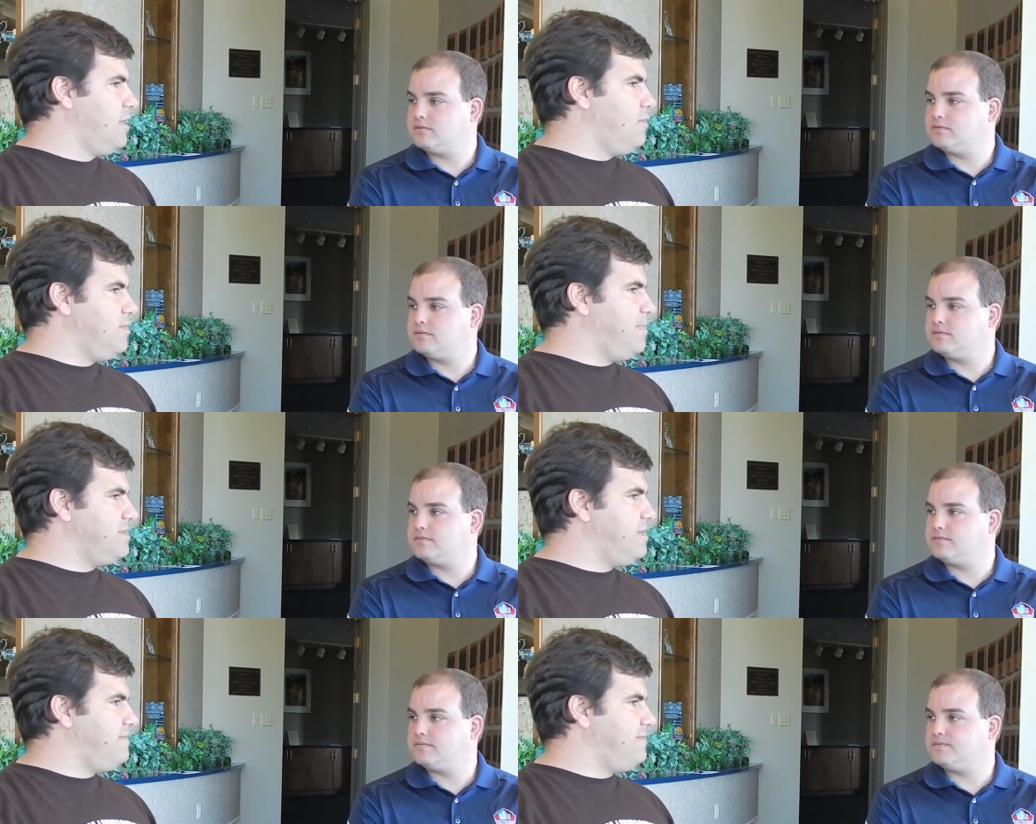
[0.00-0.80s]
Speaker 1: with
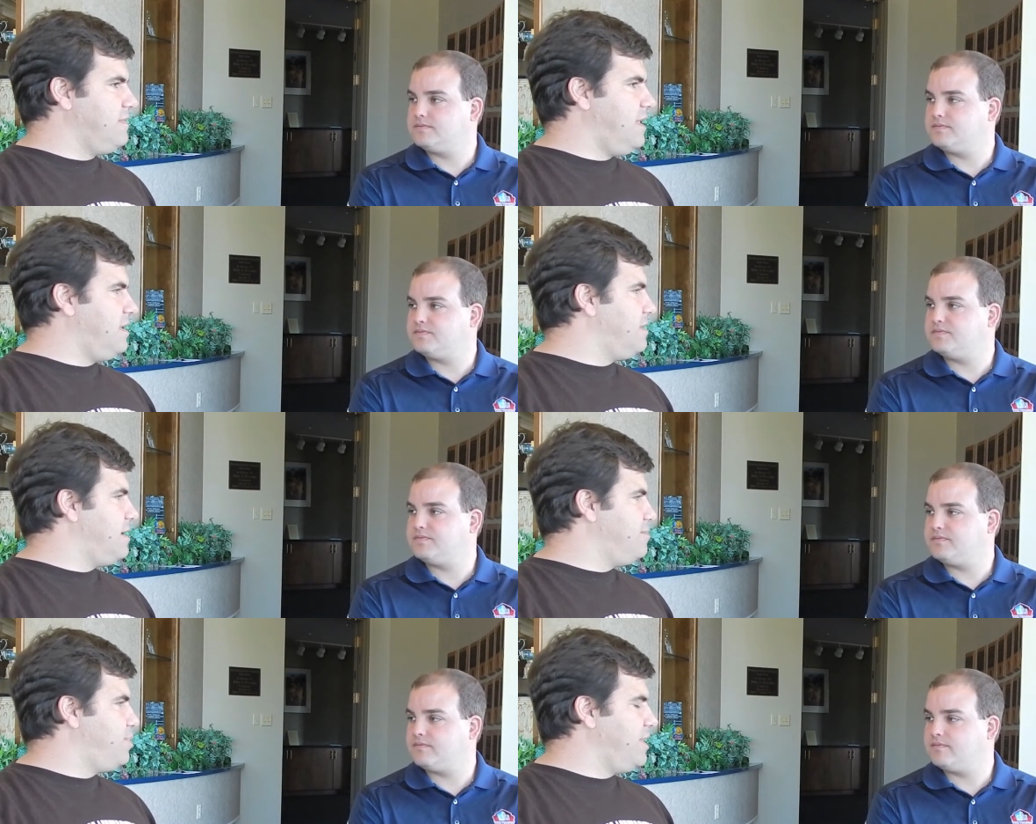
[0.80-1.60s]
myself and, and, a lot
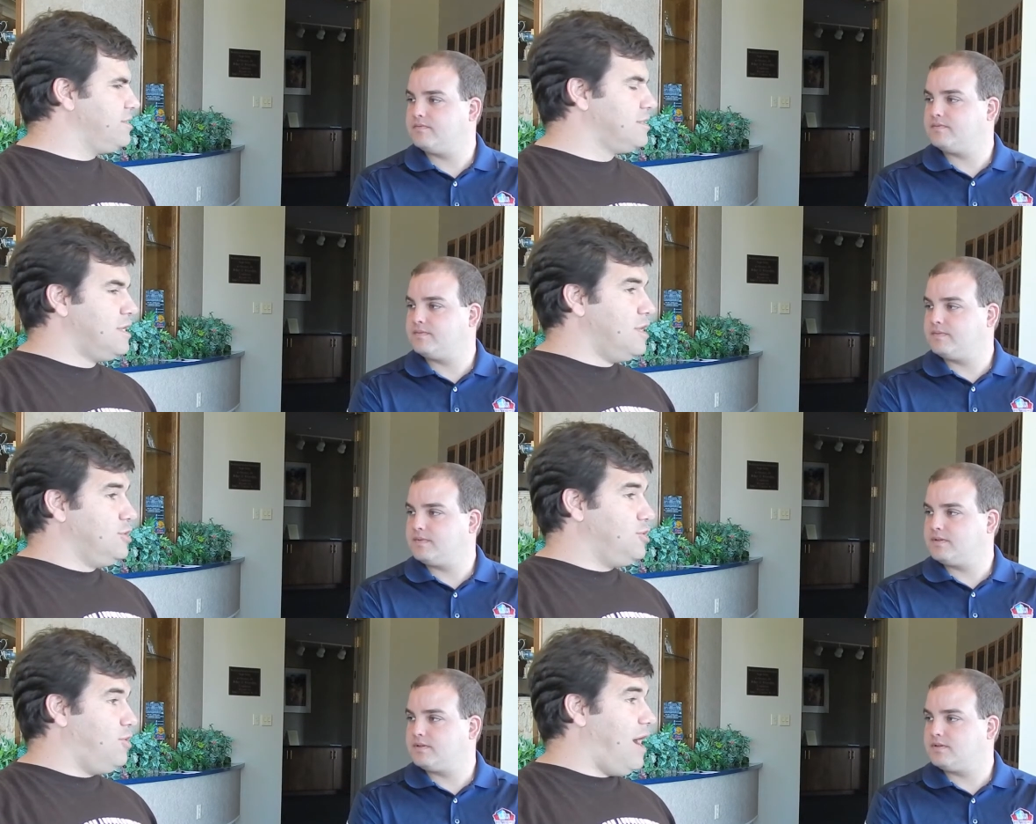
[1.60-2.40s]
of the players.
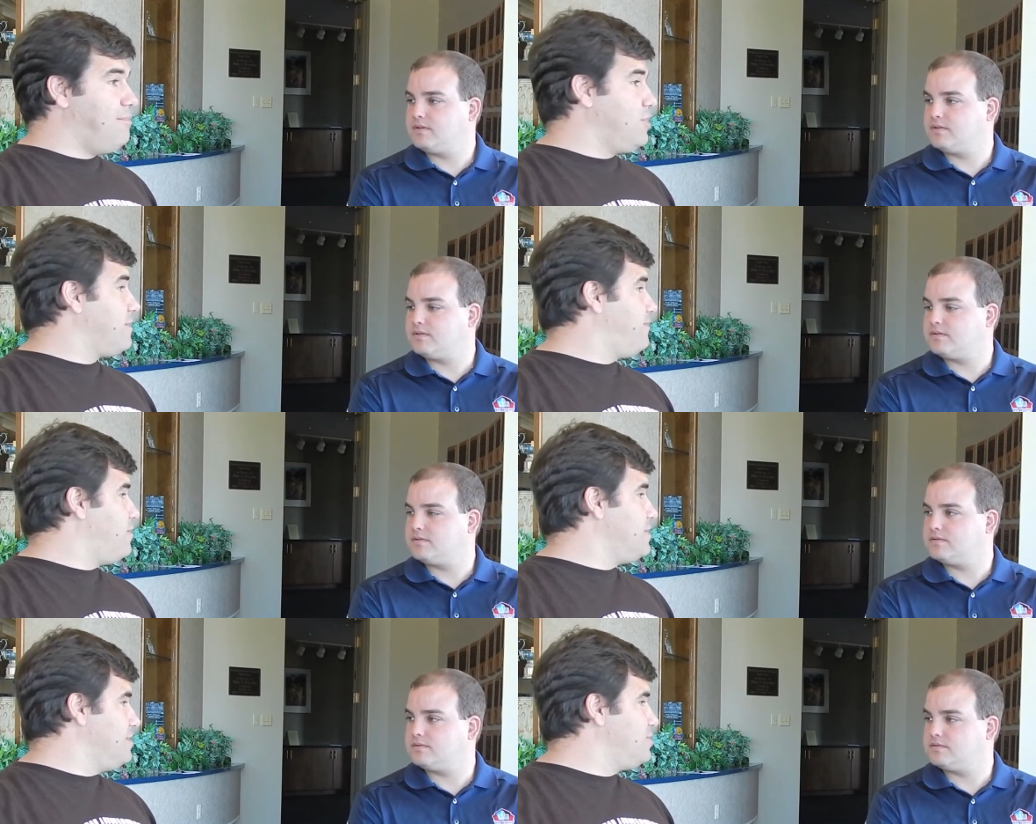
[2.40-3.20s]
So I'm looking
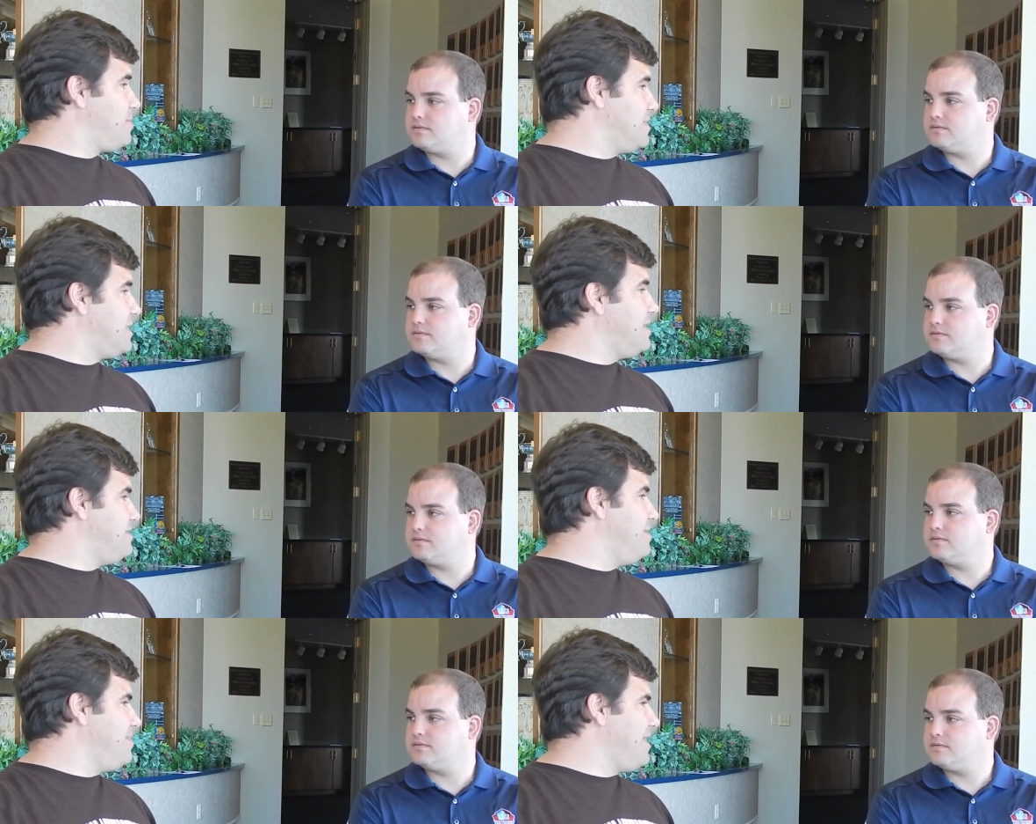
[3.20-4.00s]
forward to the trip because i get to
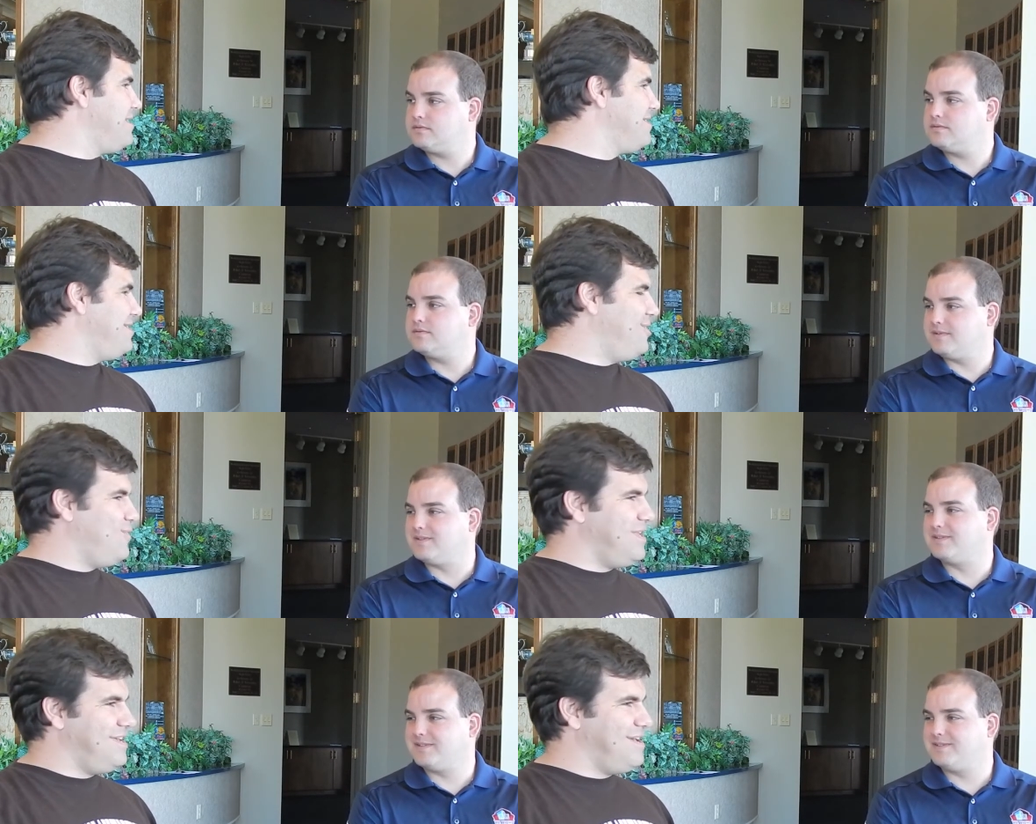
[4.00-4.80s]
see him again. You know,
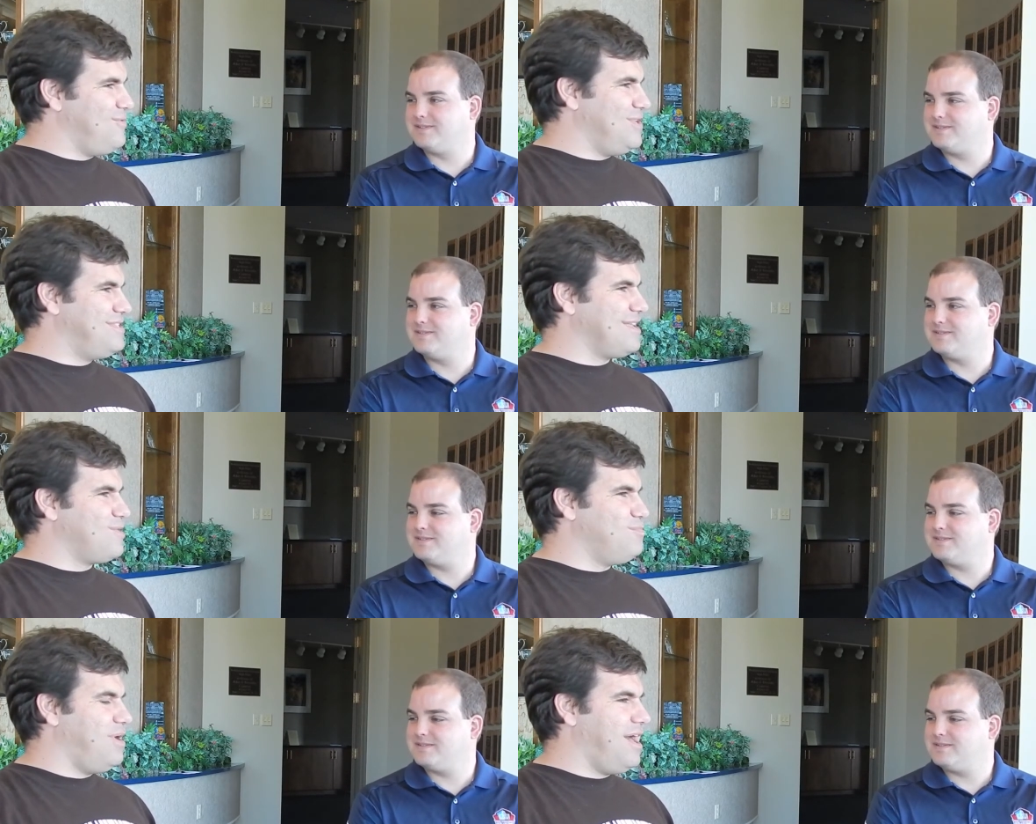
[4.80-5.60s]
we uh, we said
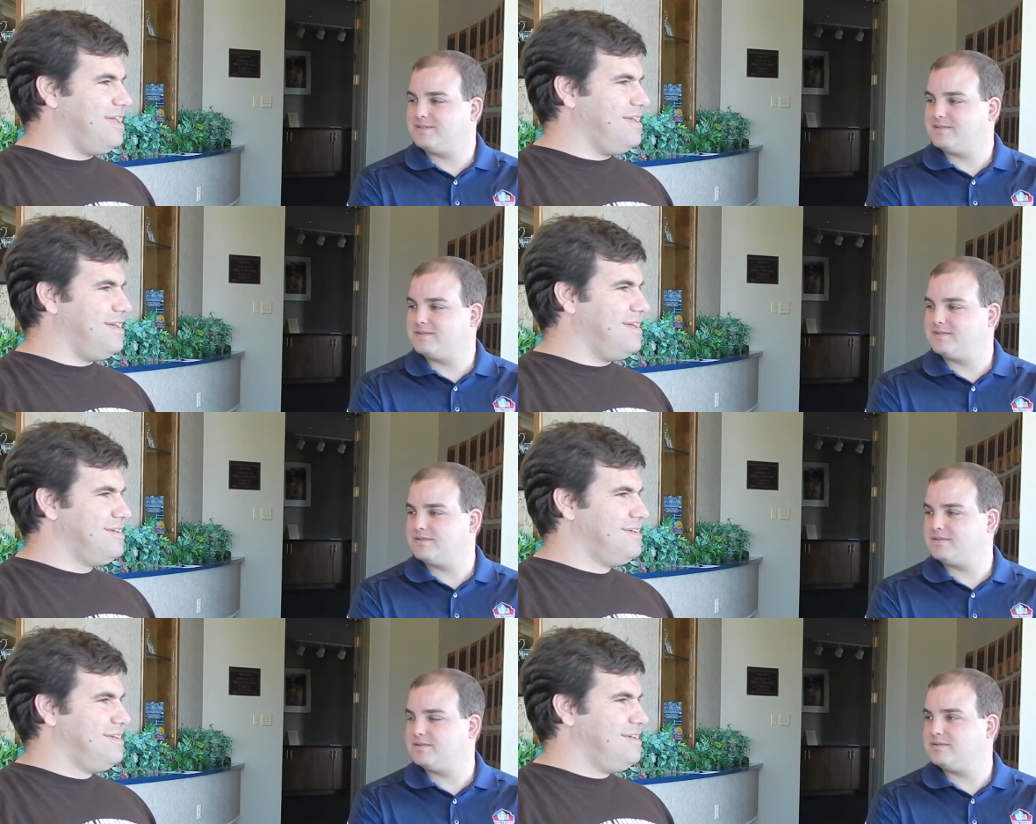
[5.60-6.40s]
goodbye. Uh,
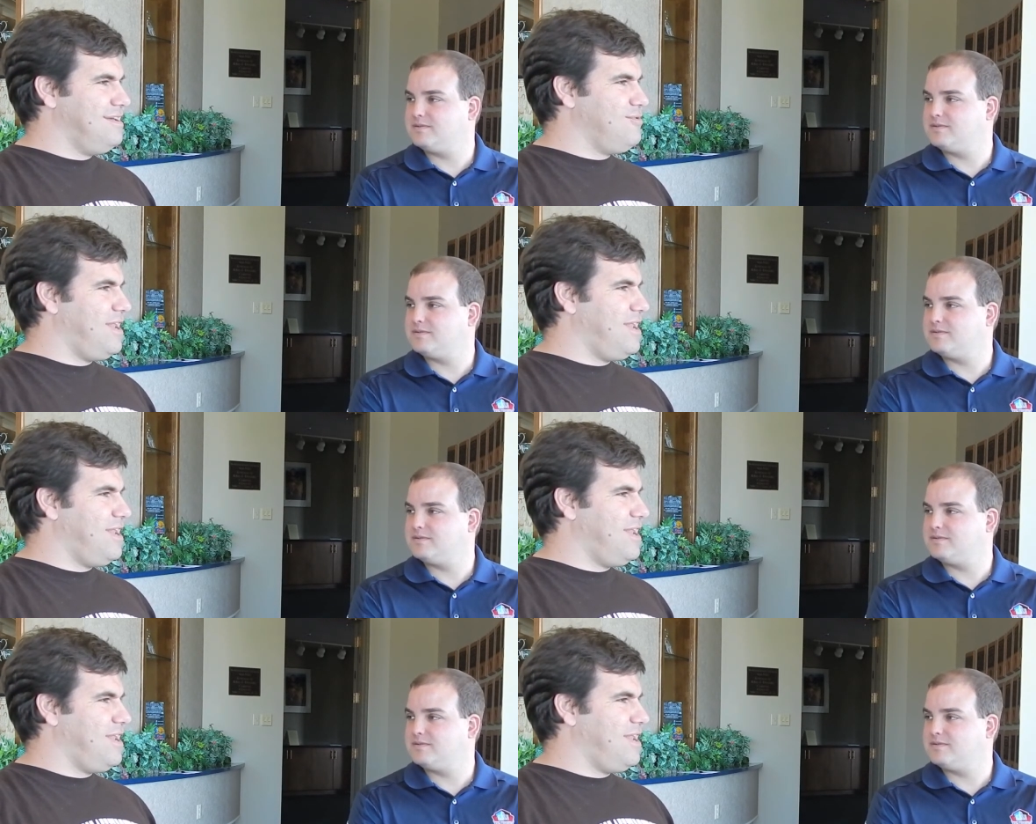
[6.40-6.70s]
uh, right